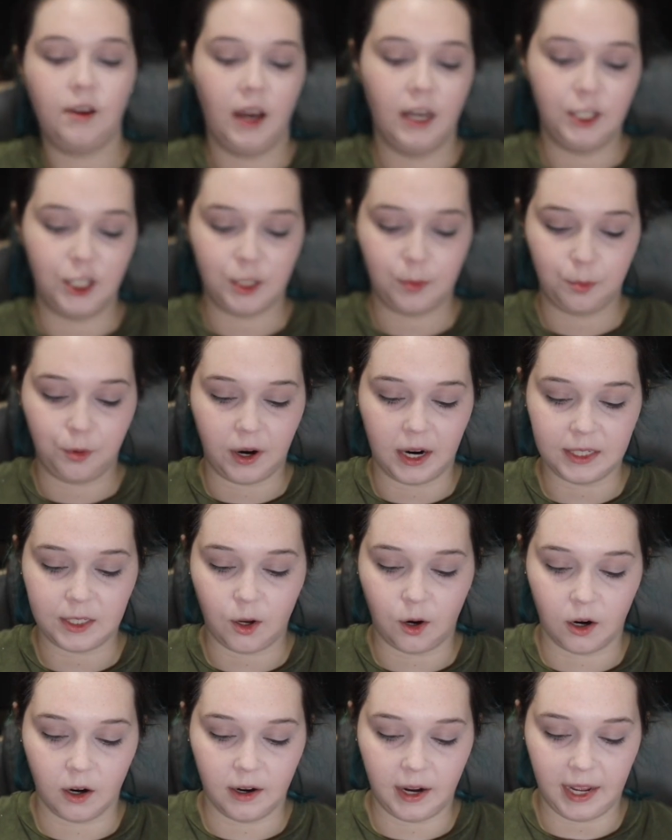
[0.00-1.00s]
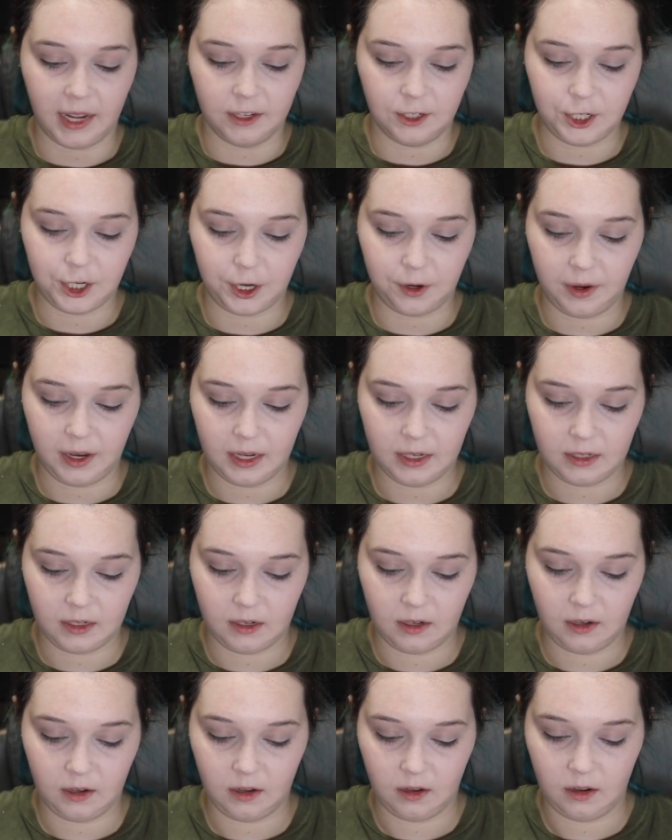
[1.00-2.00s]
I just press hard into
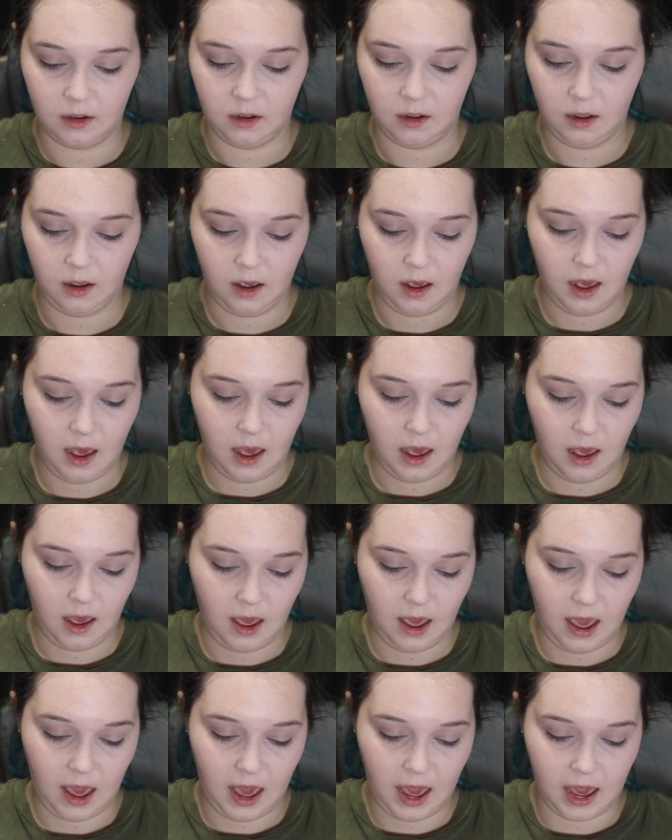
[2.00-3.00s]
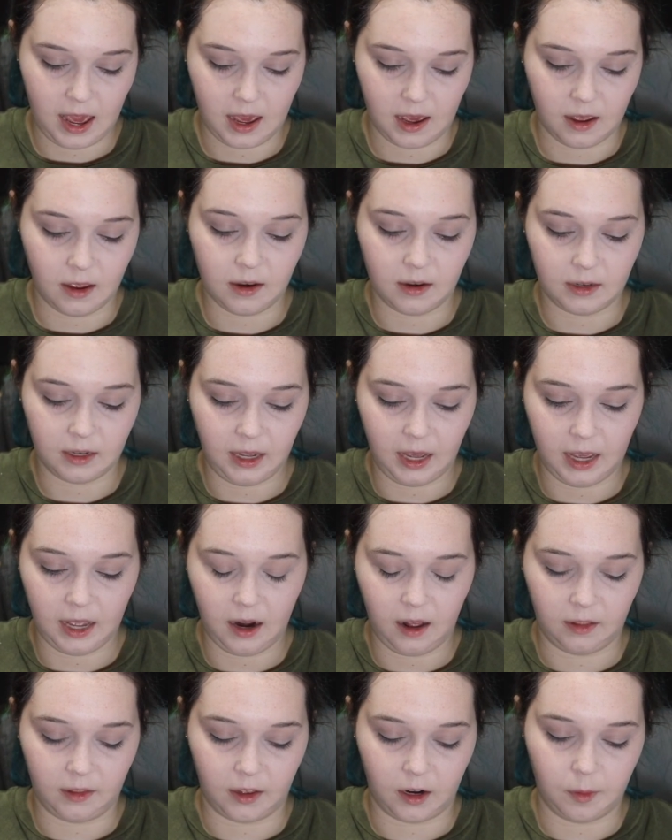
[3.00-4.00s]
it and
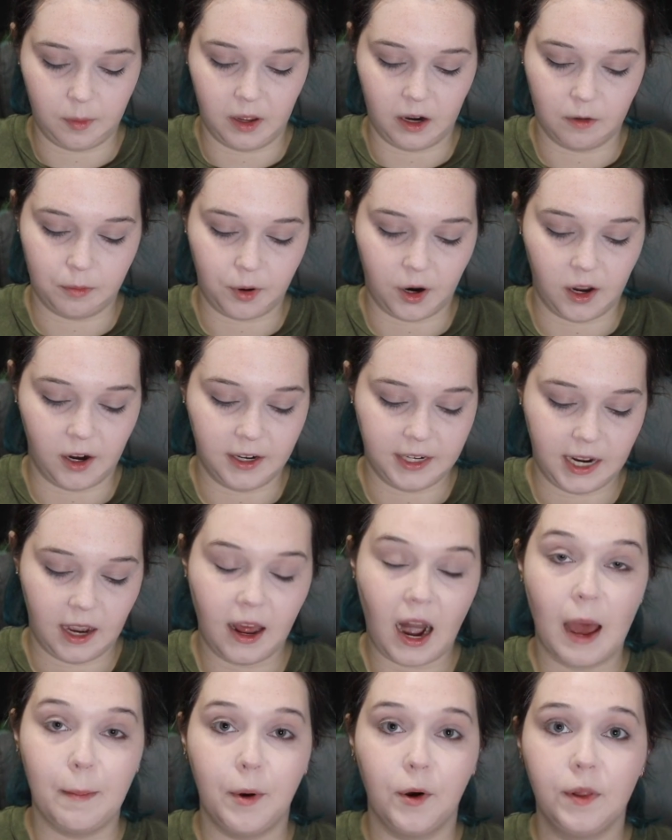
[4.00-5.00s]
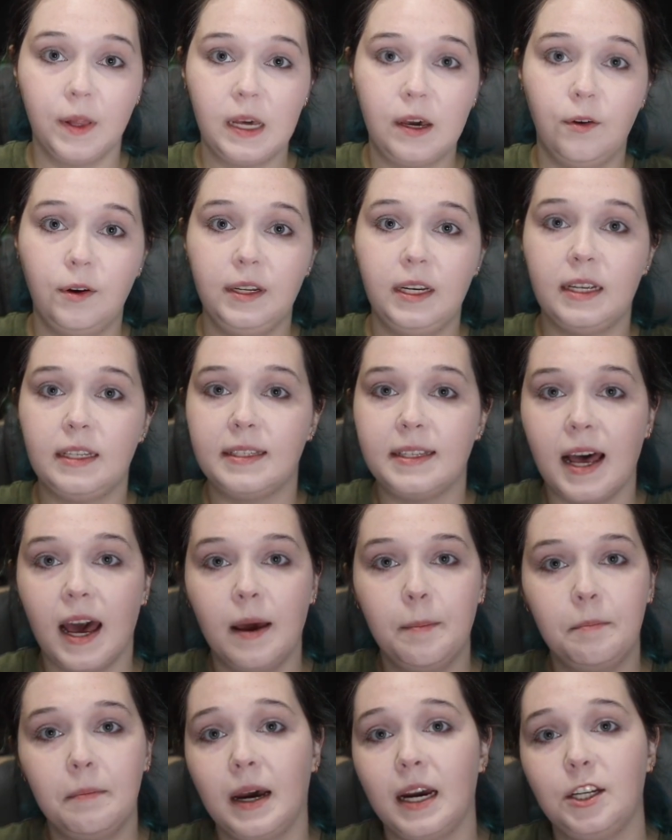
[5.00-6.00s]
get a little bit of product out. I'm only going to
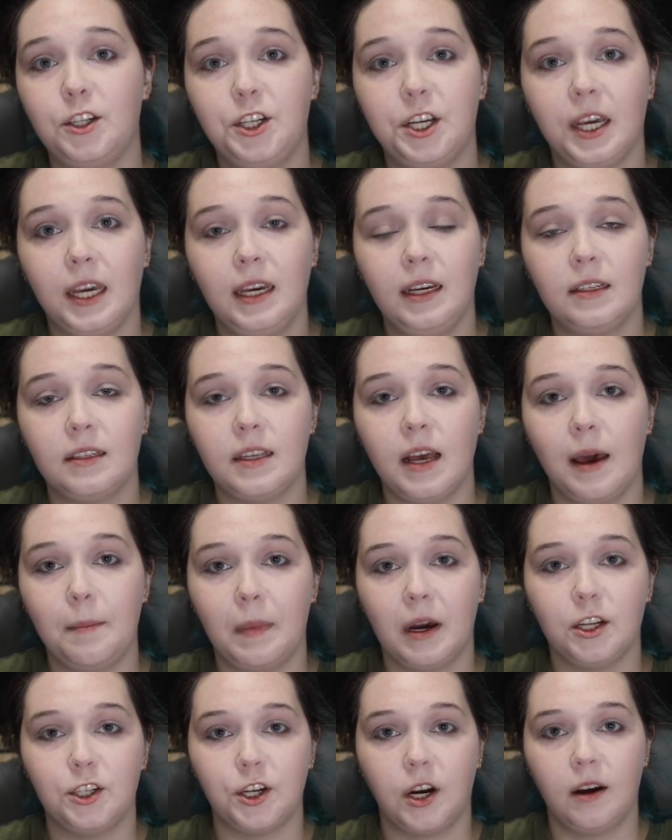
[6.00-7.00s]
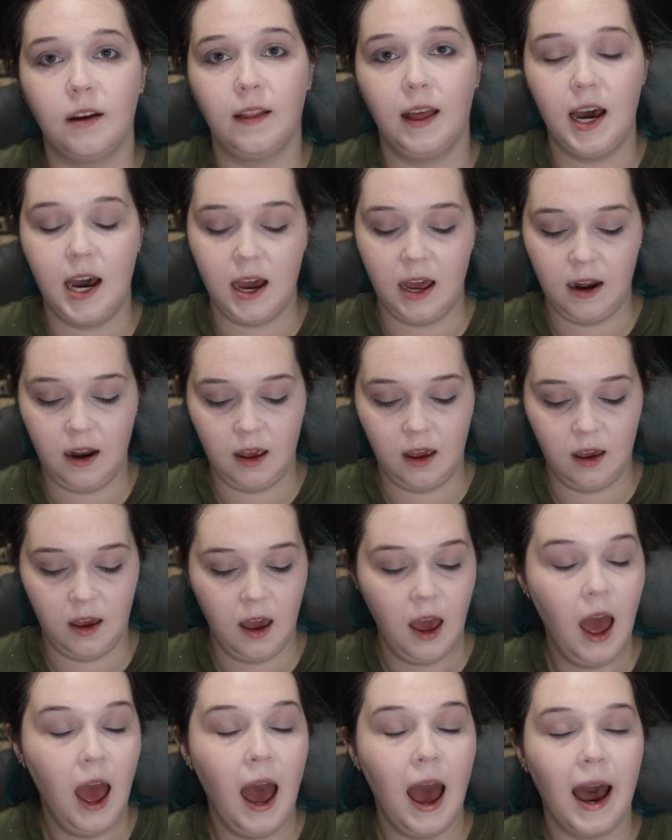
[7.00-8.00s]
set my cheeks and my jawline.
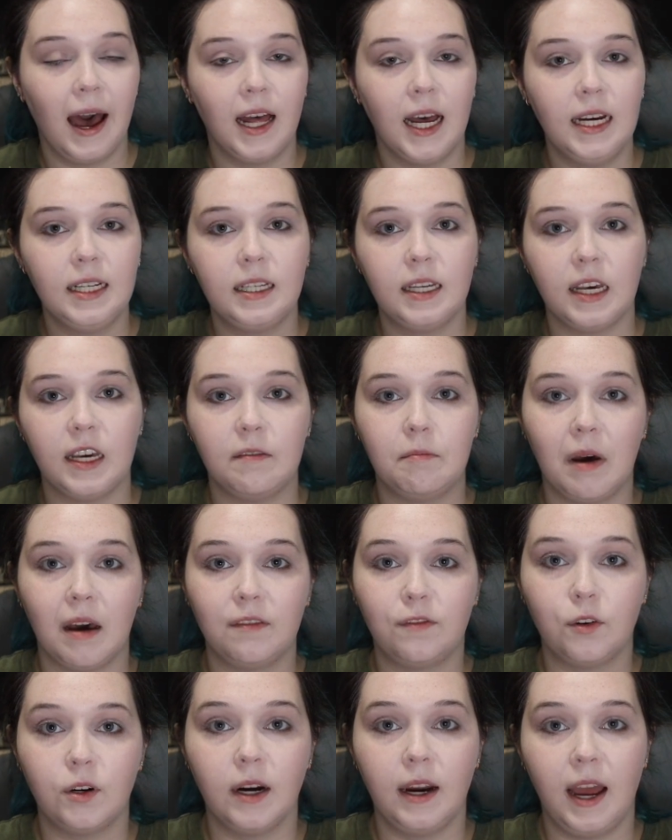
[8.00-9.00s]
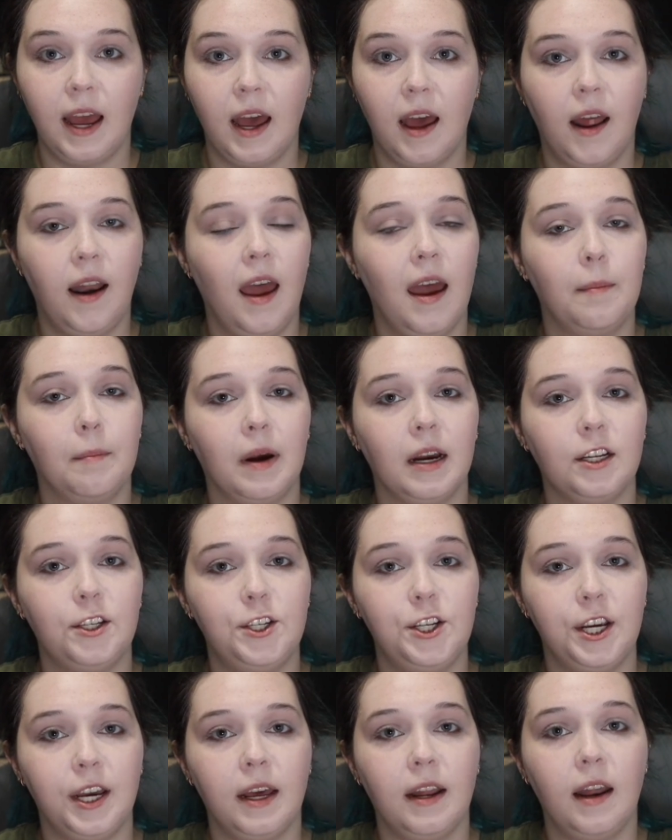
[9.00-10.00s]
I like to leave my forehead and my
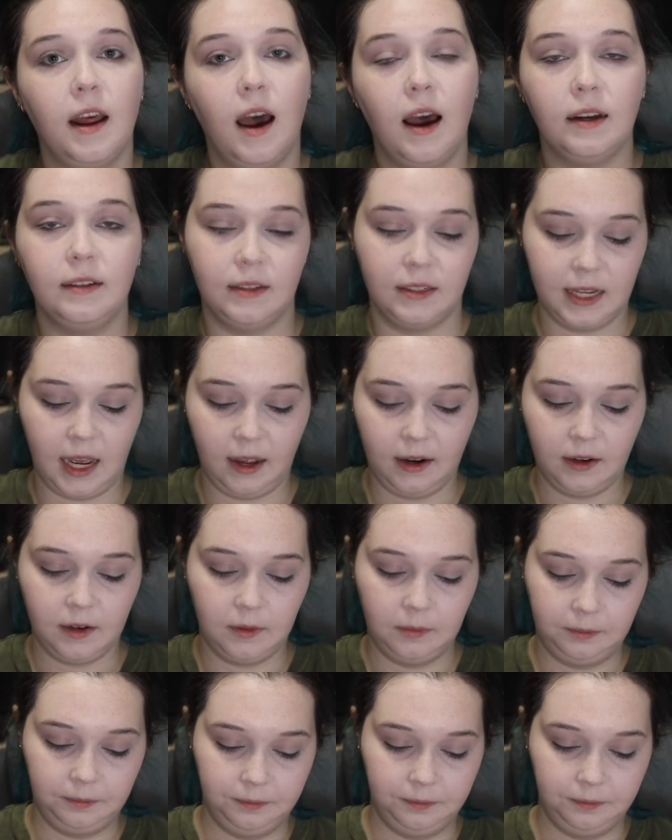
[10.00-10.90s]
chin unset.